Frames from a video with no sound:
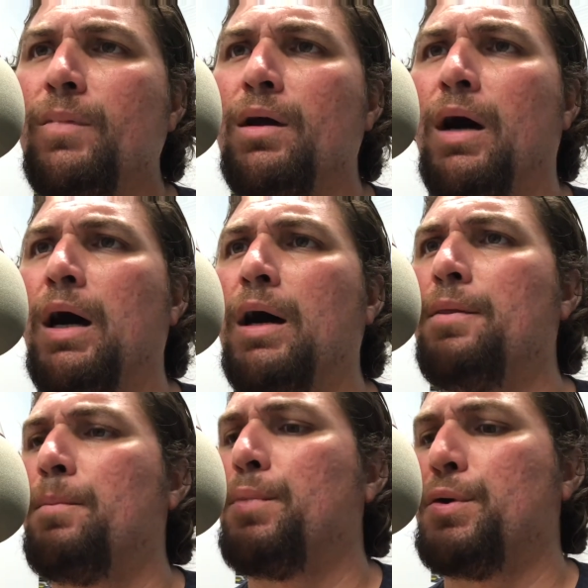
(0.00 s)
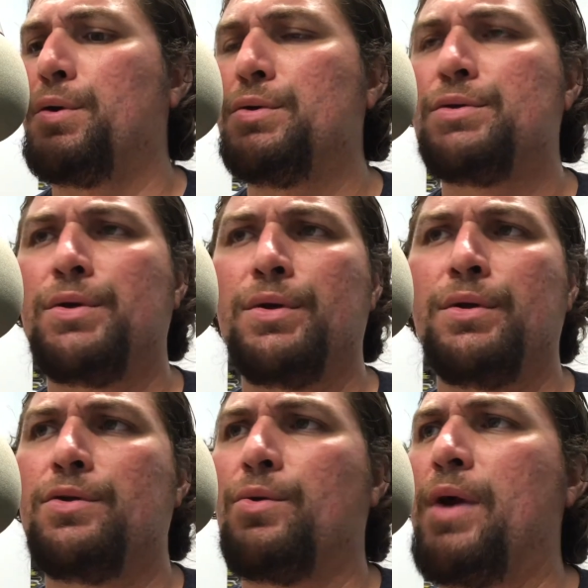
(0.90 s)
the producer,
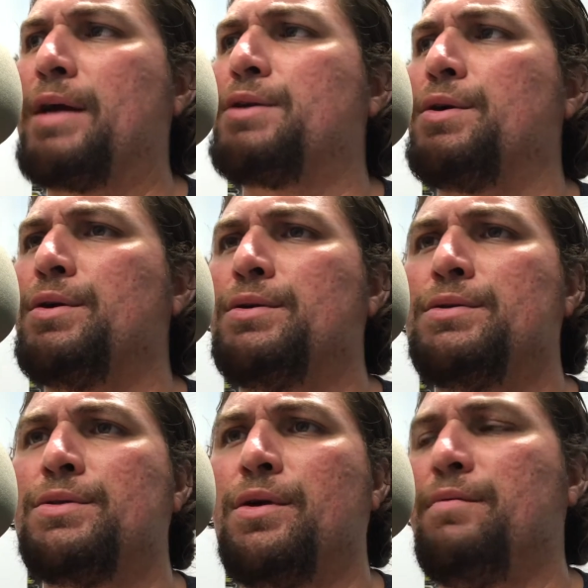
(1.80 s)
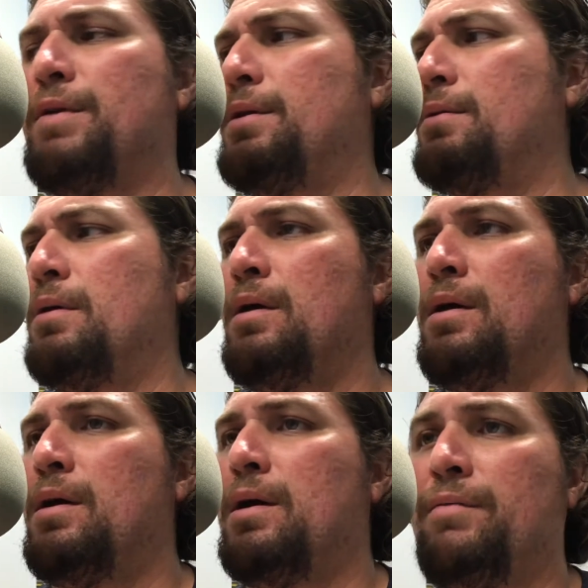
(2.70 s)
the directors, or even
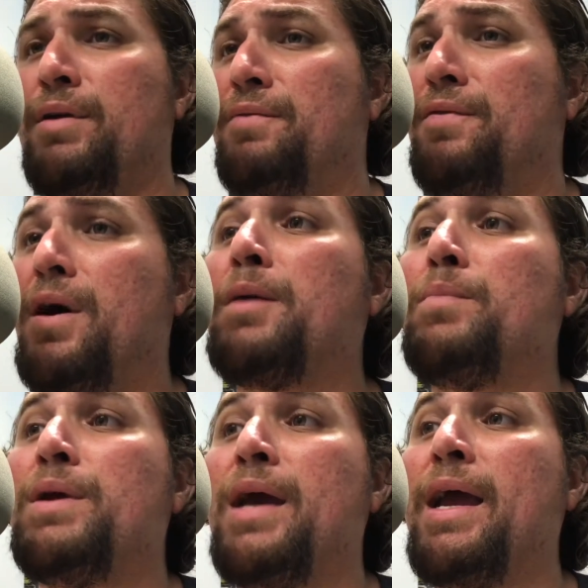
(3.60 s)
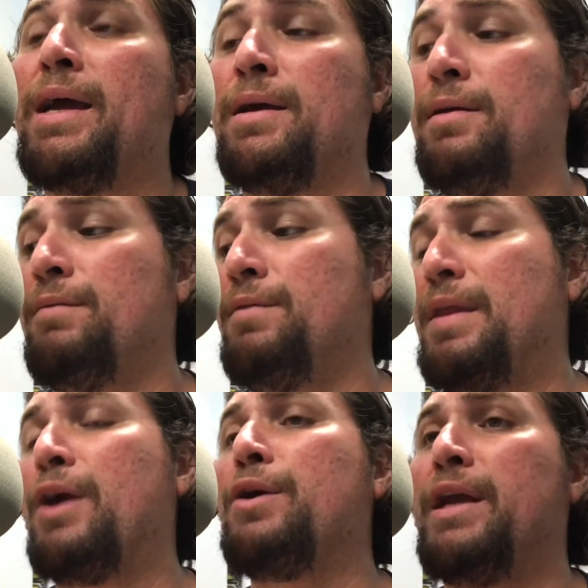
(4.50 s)
a fucking PA, even
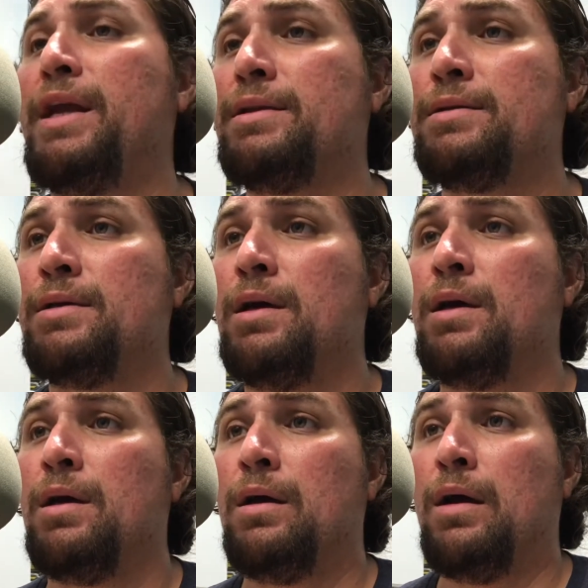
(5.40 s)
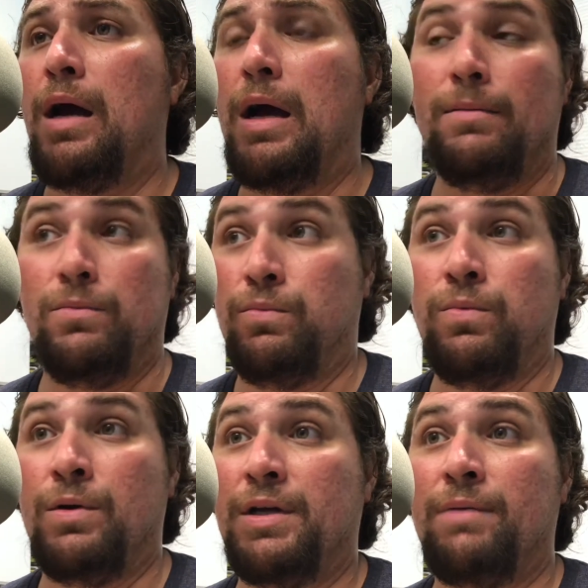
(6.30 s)
their needs,
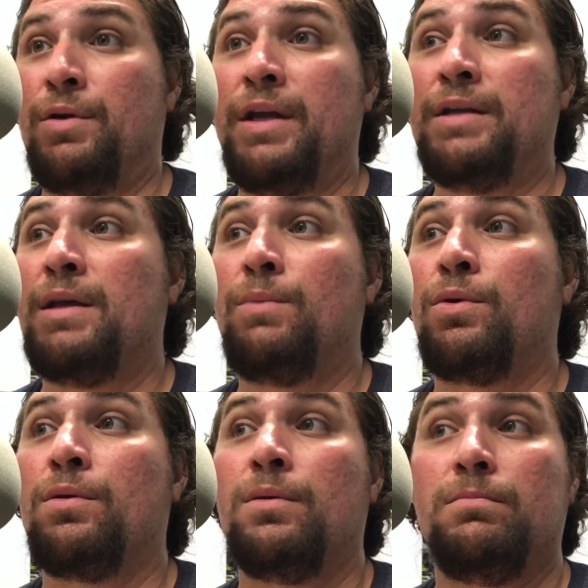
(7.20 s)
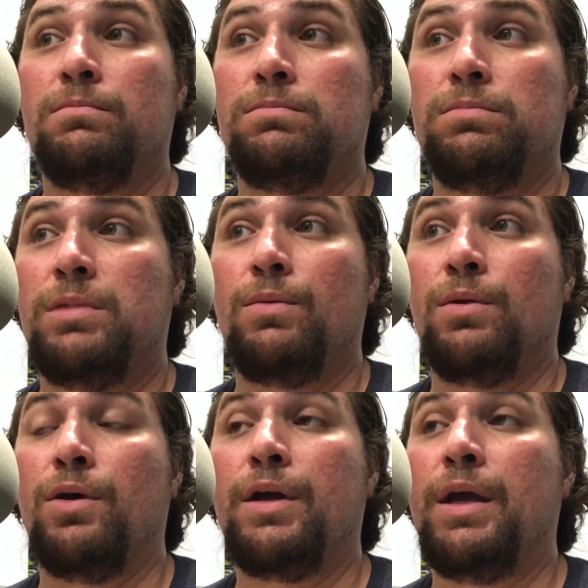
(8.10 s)
whichever needs they were
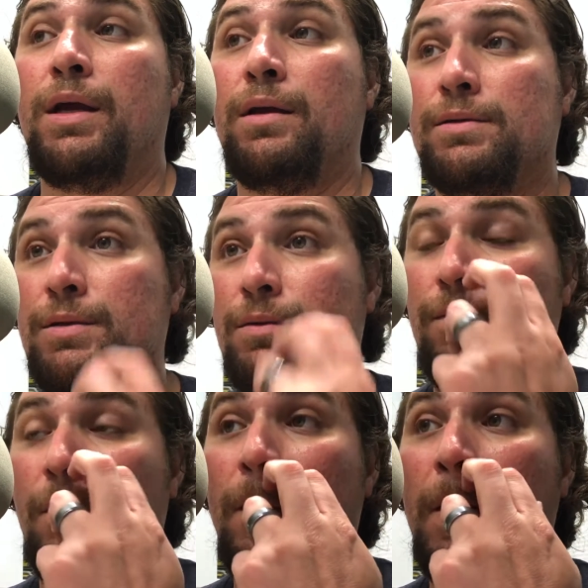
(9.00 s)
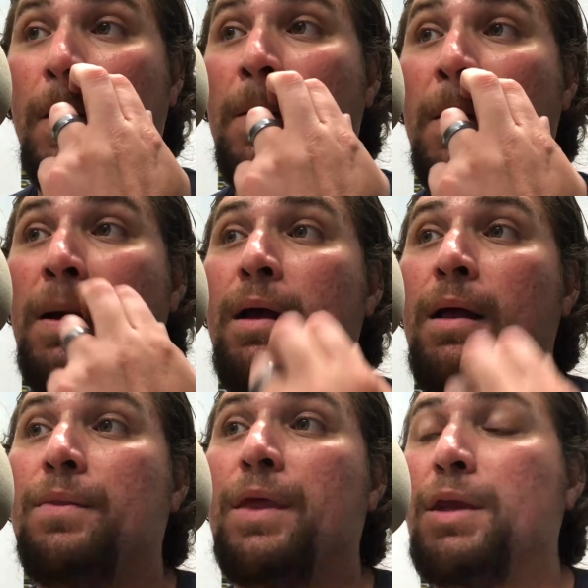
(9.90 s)
looking to fulfill,
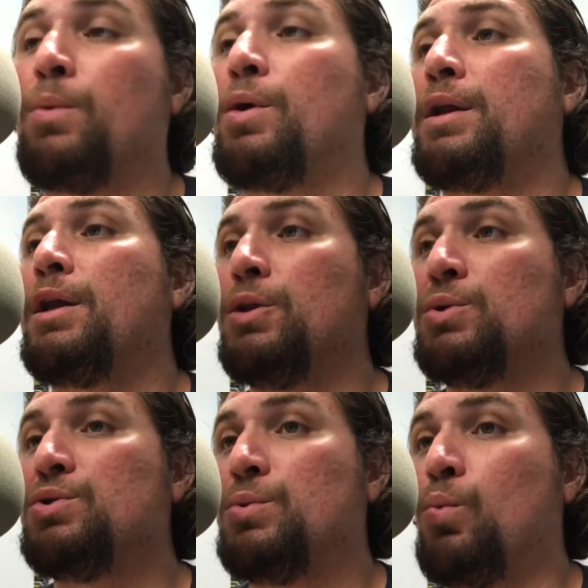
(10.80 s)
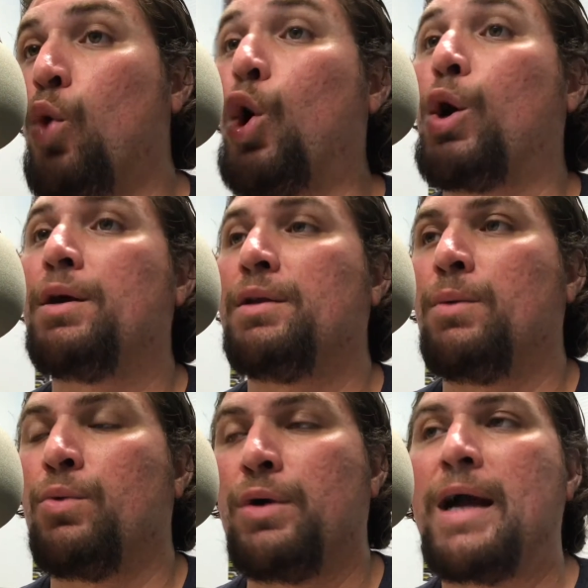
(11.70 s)
that they were going to lose work. They
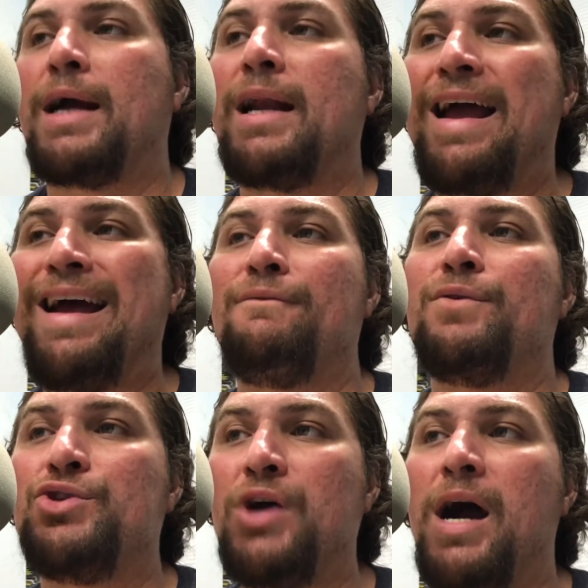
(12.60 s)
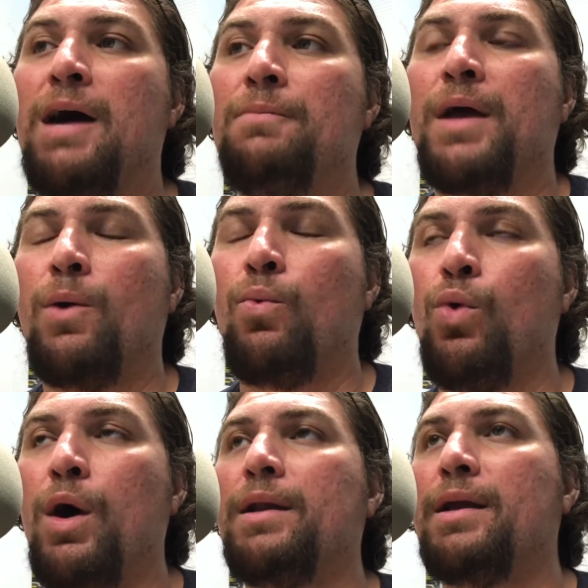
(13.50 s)
were not going to have a job. Now,
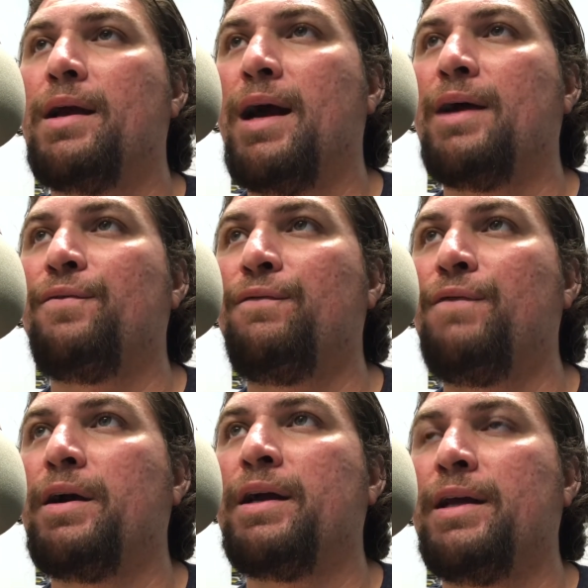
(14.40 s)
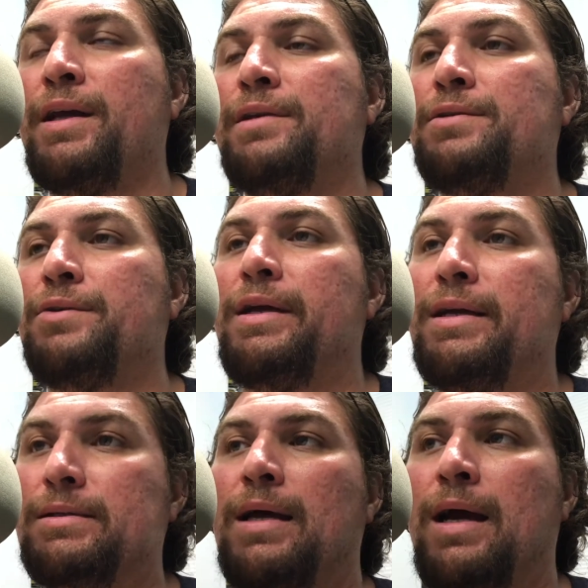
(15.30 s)
what kind of fucking industry
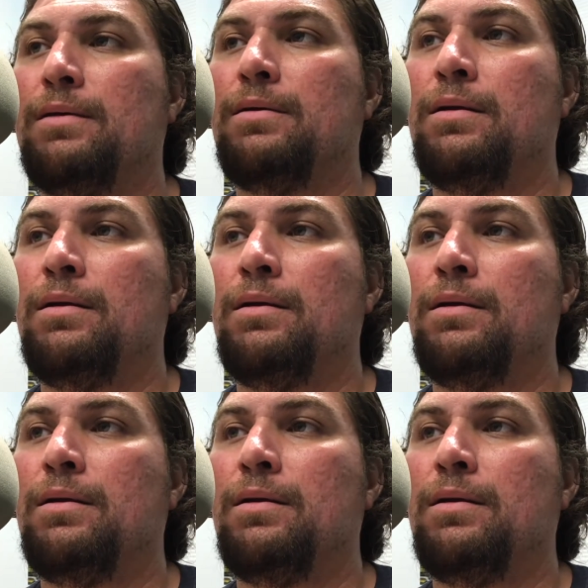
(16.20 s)
is that?